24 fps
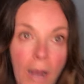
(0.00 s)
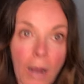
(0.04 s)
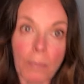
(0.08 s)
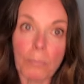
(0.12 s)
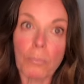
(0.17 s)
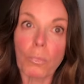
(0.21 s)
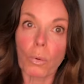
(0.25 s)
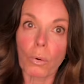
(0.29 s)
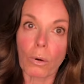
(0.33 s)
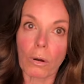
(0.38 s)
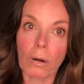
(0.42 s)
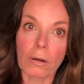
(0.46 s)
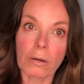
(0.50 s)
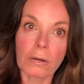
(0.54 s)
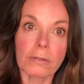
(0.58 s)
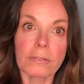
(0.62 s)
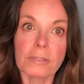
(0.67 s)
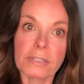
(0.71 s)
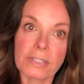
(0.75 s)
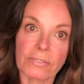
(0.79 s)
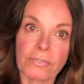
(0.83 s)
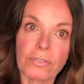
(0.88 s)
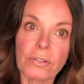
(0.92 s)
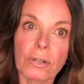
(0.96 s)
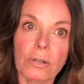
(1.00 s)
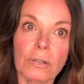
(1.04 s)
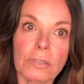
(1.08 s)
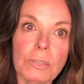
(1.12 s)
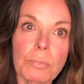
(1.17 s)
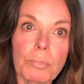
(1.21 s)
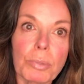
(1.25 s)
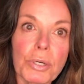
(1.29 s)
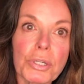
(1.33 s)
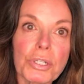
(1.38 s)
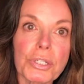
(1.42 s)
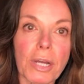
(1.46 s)
a more difficult
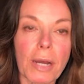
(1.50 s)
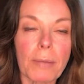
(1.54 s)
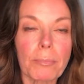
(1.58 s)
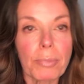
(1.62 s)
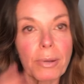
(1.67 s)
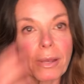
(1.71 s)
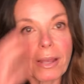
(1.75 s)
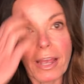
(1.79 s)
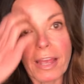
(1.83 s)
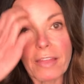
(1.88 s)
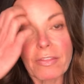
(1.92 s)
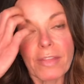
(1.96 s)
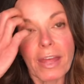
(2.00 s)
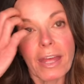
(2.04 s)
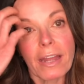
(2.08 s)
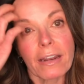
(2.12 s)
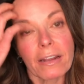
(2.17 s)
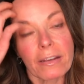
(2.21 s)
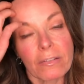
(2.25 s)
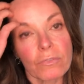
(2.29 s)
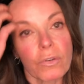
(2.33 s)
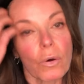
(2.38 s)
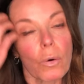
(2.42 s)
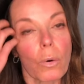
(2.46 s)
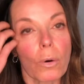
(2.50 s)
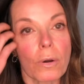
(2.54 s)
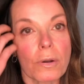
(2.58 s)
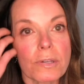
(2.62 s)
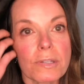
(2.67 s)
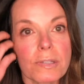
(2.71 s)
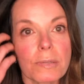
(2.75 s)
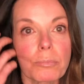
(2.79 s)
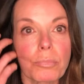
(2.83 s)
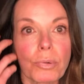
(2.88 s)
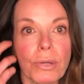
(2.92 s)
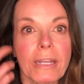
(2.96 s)
push-up. And then, of
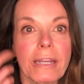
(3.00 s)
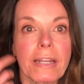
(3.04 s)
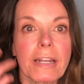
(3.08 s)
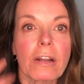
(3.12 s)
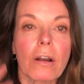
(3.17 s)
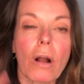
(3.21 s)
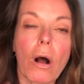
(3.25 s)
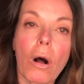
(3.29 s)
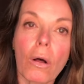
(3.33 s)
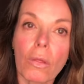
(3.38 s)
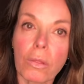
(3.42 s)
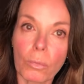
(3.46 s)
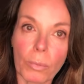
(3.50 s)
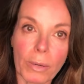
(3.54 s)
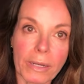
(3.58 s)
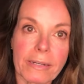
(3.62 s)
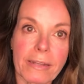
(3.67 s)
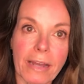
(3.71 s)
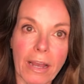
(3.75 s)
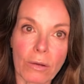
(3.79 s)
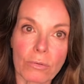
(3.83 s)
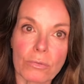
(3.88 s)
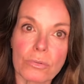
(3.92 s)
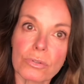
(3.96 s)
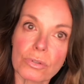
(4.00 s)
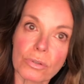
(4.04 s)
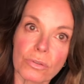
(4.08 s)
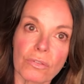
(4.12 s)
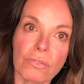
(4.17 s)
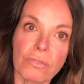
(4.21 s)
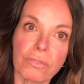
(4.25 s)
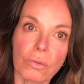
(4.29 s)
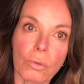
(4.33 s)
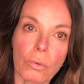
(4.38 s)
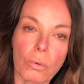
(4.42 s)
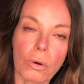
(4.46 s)
course, bringing it all the way down to the
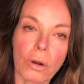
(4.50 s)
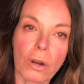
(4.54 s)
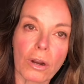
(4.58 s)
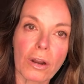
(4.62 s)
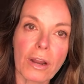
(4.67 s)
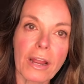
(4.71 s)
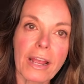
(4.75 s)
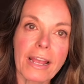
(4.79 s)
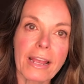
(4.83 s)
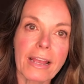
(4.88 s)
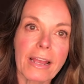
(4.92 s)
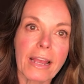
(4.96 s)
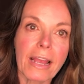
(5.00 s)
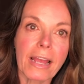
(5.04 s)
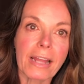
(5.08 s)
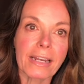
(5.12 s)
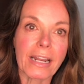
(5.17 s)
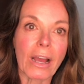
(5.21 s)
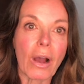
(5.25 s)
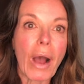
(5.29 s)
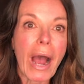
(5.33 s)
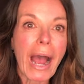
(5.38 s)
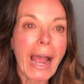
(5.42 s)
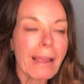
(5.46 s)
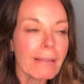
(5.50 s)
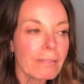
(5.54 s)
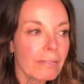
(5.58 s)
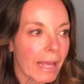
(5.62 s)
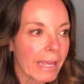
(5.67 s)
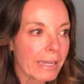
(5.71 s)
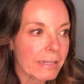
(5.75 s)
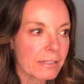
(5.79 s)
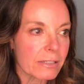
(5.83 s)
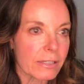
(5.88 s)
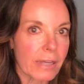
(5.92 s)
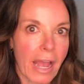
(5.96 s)
floor. Now, I
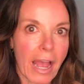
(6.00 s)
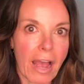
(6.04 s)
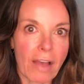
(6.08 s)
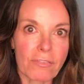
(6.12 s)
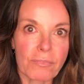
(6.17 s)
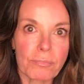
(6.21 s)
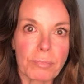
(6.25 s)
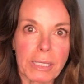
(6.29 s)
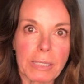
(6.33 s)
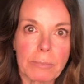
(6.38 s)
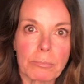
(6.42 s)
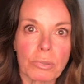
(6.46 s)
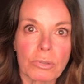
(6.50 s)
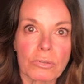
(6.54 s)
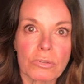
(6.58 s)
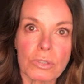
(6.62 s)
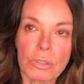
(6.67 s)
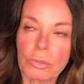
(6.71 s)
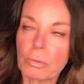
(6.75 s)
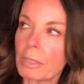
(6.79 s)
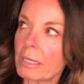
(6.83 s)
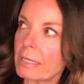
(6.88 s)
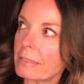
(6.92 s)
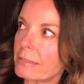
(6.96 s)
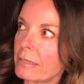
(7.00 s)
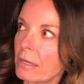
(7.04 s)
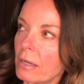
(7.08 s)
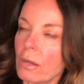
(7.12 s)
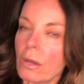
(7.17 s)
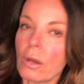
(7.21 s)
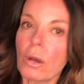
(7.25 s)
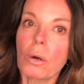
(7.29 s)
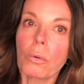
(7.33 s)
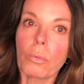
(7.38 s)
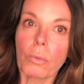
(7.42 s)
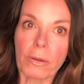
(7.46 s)
like to have people do it
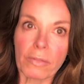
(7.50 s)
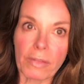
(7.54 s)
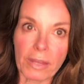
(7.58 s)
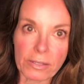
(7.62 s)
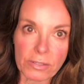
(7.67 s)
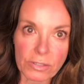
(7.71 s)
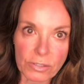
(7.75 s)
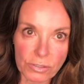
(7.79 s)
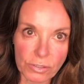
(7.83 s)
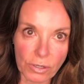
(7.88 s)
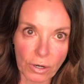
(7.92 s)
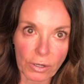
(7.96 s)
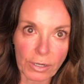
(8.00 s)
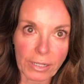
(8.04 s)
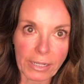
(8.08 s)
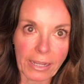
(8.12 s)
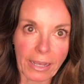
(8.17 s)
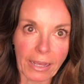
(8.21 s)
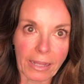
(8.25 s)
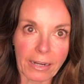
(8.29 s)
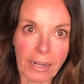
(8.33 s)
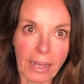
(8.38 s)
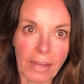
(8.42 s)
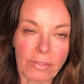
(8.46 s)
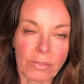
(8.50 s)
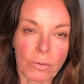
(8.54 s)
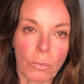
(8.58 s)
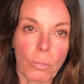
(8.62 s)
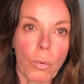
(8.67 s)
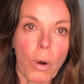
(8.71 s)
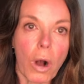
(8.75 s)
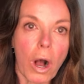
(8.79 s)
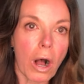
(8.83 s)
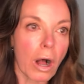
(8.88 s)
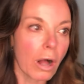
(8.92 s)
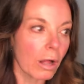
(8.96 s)
where they start again at the
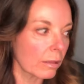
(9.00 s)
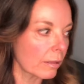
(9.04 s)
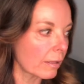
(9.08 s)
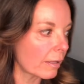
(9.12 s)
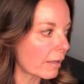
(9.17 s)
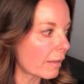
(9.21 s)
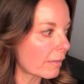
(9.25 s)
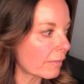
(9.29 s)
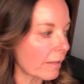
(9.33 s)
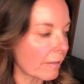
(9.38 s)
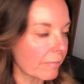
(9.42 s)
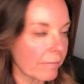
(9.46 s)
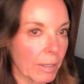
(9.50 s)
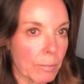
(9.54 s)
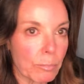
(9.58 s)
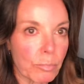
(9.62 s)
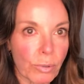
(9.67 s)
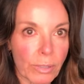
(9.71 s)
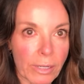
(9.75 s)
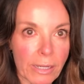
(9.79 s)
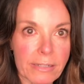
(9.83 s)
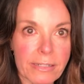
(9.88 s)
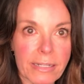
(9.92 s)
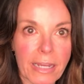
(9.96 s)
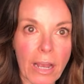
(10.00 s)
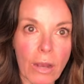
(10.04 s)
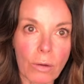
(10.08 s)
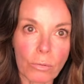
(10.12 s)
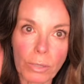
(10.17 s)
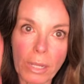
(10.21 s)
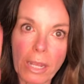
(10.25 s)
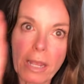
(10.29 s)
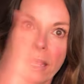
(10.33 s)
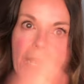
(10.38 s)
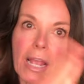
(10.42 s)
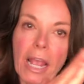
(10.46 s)
wall, then they bring it
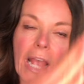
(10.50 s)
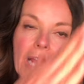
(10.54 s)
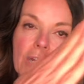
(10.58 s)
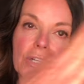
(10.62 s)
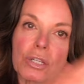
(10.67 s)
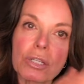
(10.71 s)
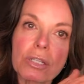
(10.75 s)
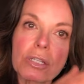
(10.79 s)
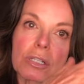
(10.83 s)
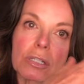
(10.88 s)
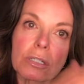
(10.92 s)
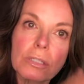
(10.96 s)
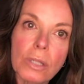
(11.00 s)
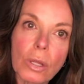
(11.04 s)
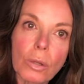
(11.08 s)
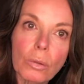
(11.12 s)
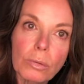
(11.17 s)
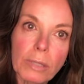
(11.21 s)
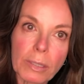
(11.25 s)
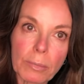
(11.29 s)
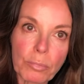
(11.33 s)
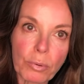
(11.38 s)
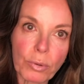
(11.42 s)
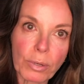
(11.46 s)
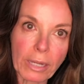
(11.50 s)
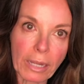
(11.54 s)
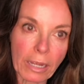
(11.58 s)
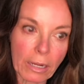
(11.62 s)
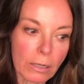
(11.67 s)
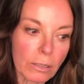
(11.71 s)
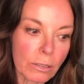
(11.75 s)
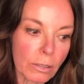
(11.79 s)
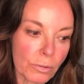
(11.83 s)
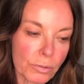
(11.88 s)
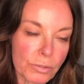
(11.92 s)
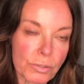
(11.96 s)
down and just slowly bring it
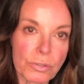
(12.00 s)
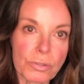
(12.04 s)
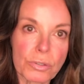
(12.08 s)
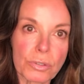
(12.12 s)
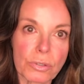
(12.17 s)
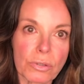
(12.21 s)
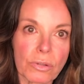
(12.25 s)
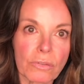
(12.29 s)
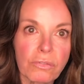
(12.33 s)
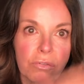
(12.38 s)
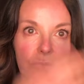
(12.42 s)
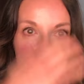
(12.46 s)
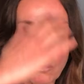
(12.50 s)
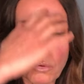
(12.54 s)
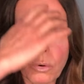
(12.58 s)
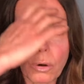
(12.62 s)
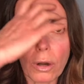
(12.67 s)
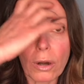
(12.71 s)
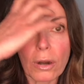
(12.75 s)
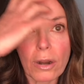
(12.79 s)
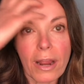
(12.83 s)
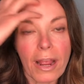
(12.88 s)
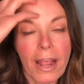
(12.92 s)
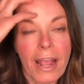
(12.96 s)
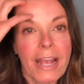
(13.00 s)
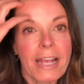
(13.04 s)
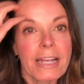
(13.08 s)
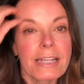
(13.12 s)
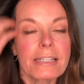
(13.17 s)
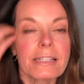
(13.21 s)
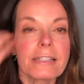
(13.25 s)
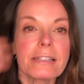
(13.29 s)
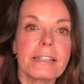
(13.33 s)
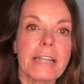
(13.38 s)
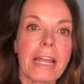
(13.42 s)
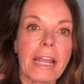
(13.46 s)
closer to the floor,
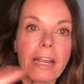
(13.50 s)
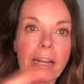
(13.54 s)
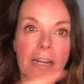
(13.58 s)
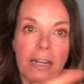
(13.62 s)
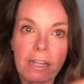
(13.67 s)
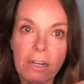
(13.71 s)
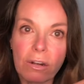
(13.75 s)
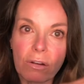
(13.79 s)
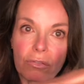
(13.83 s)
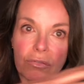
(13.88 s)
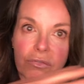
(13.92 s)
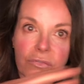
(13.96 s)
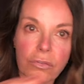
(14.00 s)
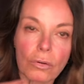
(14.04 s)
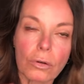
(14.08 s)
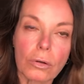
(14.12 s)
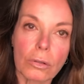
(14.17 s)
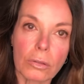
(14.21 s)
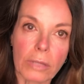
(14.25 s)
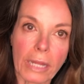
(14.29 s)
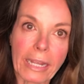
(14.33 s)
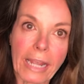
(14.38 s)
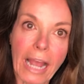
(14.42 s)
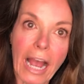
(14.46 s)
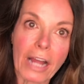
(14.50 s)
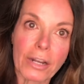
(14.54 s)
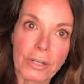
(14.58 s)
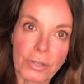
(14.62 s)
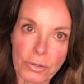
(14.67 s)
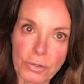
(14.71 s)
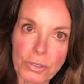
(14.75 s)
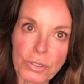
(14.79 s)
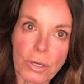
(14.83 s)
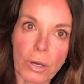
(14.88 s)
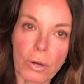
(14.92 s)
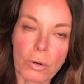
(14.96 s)
staying in a full, like on
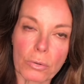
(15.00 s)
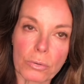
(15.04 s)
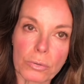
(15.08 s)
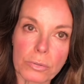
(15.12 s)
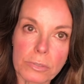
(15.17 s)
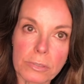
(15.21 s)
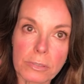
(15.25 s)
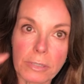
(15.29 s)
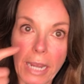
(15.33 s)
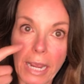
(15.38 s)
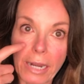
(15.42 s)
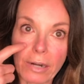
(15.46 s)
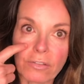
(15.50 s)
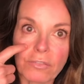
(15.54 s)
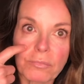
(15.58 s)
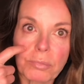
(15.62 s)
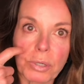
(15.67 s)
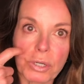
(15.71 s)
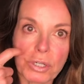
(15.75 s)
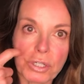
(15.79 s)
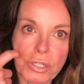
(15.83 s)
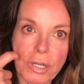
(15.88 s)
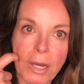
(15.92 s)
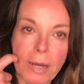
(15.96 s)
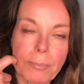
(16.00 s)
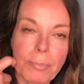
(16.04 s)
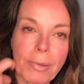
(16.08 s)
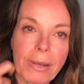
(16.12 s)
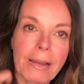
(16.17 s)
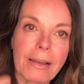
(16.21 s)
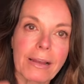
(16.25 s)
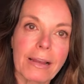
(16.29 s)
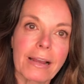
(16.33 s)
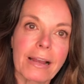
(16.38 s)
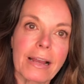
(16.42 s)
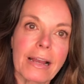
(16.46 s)
your toes kind of push-up.
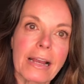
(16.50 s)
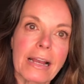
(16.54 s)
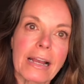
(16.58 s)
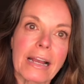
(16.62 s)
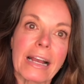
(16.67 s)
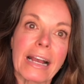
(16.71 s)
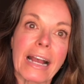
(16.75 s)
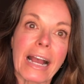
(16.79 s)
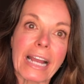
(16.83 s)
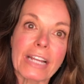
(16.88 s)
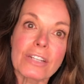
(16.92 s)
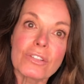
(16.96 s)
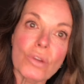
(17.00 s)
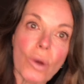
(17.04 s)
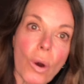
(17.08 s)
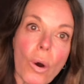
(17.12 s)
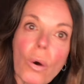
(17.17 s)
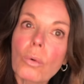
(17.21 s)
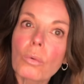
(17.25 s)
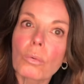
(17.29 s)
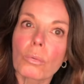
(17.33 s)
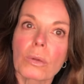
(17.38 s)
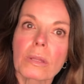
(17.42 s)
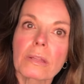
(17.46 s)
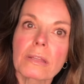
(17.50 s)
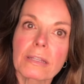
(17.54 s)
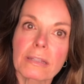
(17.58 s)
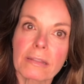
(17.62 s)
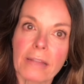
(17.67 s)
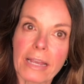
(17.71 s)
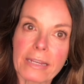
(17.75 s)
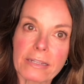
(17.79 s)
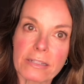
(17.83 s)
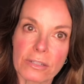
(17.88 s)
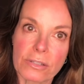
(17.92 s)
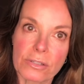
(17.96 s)
I don't really
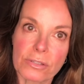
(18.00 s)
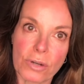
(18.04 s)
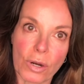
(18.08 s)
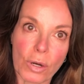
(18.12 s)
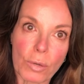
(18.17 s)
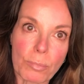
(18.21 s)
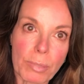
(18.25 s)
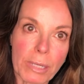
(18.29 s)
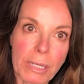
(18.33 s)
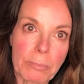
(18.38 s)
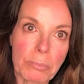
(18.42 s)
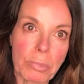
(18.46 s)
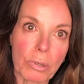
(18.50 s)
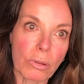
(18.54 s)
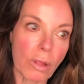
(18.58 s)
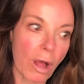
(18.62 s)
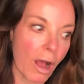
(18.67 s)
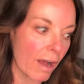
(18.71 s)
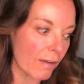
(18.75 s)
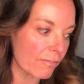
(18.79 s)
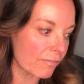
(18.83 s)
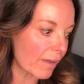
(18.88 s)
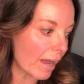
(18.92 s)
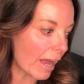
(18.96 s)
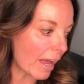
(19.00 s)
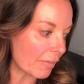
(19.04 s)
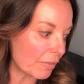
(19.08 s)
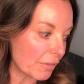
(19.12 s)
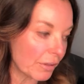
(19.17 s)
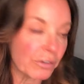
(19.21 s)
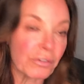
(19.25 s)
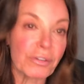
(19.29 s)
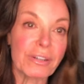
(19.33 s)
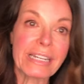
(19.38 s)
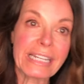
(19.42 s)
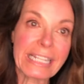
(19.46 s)
like to start people off on
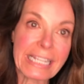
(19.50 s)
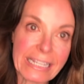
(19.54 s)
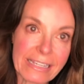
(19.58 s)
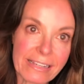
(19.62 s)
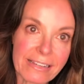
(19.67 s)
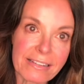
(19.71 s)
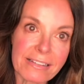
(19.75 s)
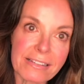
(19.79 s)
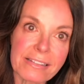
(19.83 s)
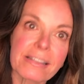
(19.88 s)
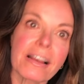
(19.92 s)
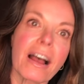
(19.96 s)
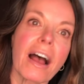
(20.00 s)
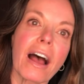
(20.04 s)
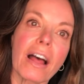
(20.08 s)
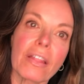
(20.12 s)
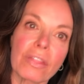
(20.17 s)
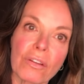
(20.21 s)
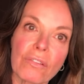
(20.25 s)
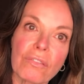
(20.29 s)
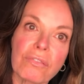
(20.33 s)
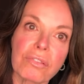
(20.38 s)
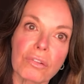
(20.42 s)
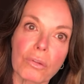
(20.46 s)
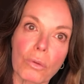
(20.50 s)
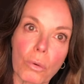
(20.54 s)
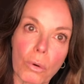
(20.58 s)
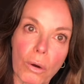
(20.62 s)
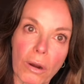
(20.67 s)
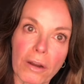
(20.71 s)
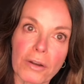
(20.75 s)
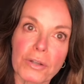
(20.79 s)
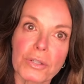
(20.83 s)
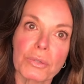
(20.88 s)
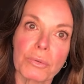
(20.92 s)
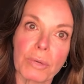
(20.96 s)
their knees on the
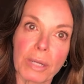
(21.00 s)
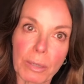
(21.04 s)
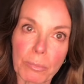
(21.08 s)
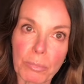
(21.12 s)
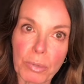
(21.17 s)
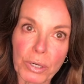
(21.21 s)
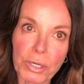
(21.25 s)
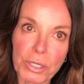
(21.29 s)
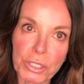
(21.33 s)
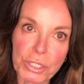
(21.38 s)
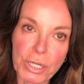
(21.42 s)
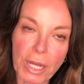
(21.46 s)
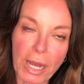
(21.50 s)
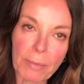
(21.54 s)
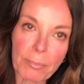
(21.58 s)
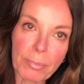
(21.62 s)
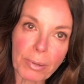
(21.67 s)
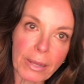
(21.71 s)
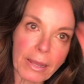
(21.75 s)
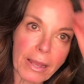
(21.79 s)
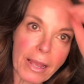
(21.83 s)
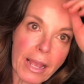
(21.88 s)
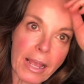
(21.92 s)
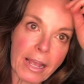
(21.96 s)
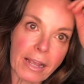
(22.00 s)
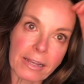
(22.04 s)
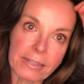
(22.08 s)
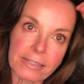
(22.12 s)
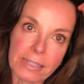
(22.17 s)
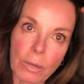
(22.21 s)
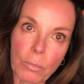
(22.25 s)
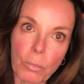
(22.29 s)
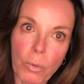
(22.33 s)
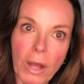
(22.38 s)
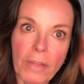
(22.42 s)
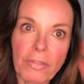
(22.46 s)
floor doing a push-up because
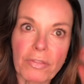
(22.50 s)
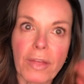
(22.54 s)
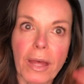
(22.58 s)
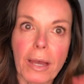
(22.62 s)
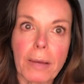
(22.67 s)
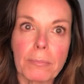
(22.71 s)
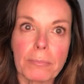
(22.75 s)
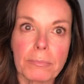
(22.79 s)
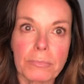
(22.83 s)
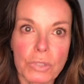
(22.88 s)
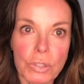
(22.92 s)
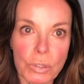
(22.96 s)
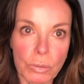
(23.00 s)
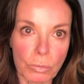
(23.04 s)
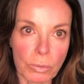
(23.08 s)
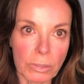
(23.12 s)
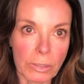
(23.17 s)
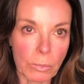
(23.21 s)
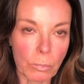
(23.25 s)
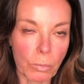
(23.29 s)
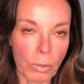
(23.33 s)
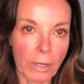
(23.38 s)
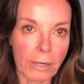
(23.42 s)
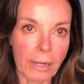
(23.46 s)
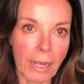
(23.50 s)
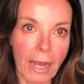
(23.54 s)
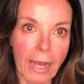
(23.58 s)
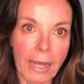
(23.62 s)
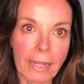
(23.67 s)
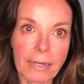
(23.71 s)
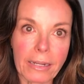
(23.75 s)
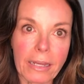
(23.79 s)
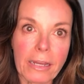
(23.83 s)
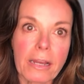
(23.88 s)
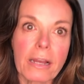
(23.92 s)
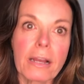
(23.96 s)
I want them to really work
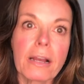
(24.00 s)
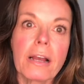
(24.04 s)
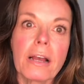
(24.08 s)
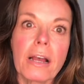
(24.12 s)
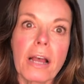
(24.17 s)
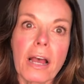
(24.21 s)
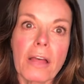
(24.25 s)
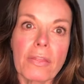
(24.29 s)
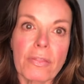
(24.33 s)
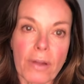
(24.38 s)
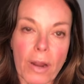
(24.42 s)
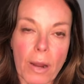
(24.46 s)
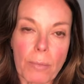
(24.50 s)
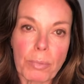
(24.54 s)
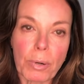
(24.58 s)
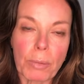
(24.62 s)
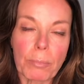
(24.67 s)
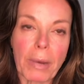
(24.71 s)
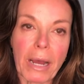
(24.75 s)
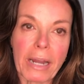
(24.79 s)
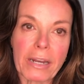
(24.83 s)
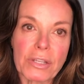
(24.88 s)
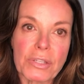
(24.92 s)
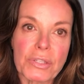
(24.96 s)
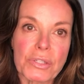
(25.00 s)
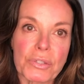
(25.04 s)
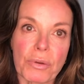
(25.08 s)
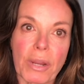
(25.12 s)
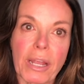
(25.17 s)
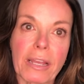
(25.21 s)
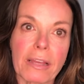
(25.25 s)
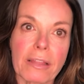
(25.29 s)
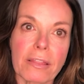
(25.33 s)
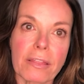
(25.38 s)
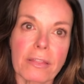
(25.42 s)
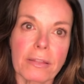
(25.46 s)
on their upper body
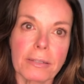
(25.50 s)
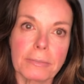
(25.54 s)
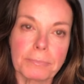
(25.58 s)
strength